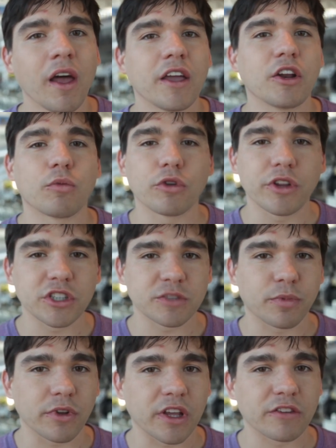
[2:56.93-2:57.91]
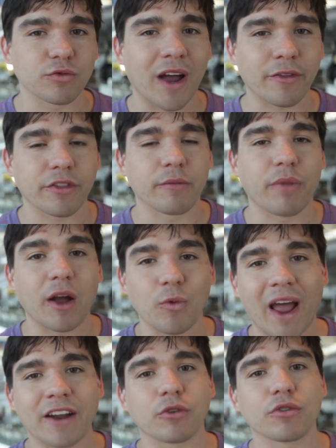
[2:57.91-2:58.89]
you know, religious beliefs rather than by
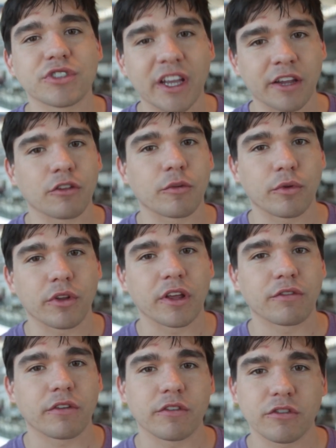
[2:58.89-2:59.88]
radical secular beliefs of the